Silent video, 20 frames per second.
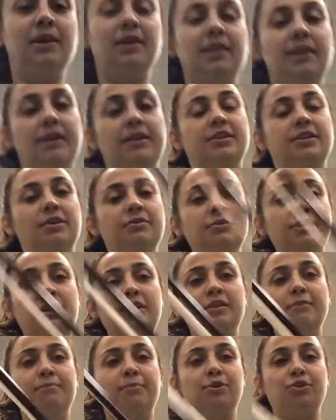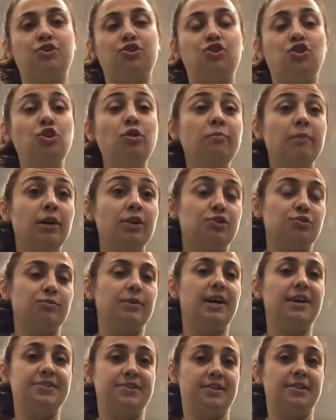Now I don't need to put too much
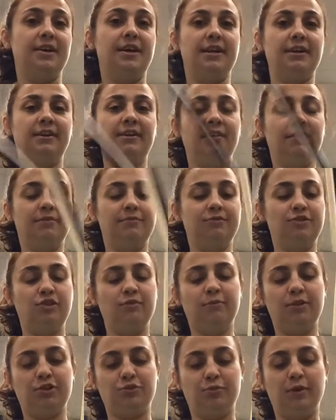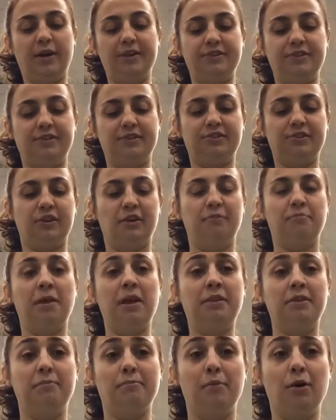rosin on. Too much rosin is going to
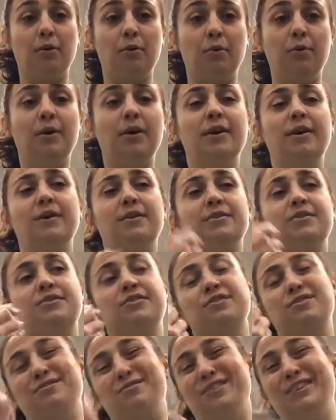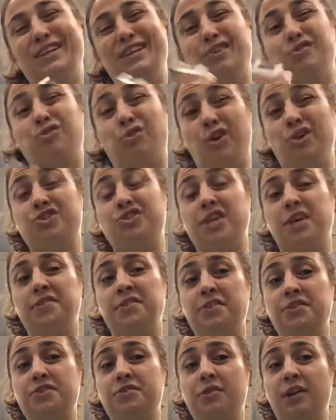make the bow really crunch on
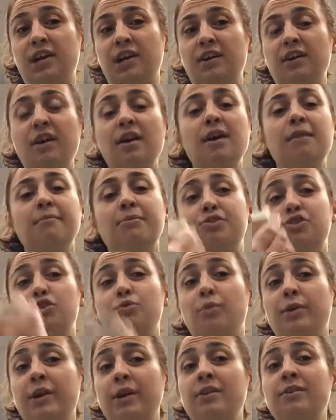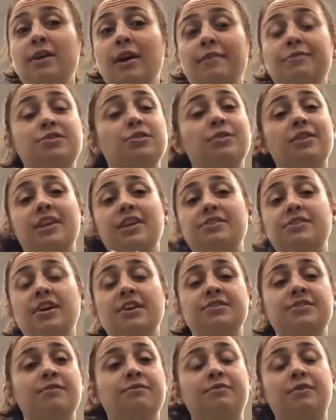the string, but you want enough so that it
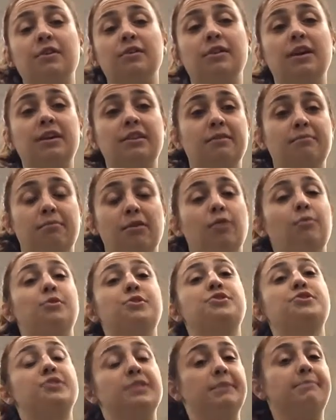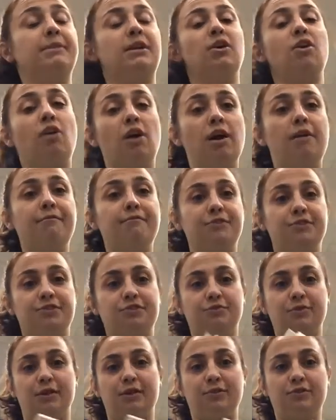doesn't feel like the bow is slipping off the
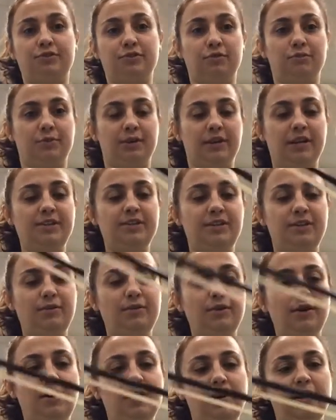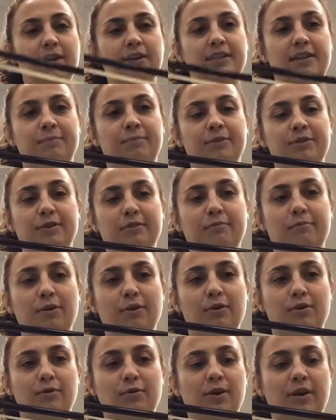string. So what I do is I put the
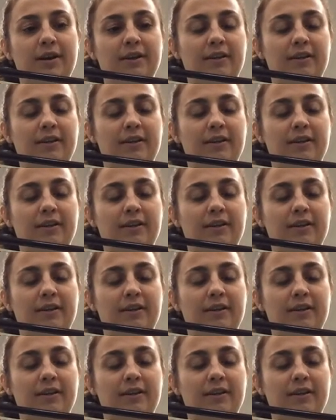bow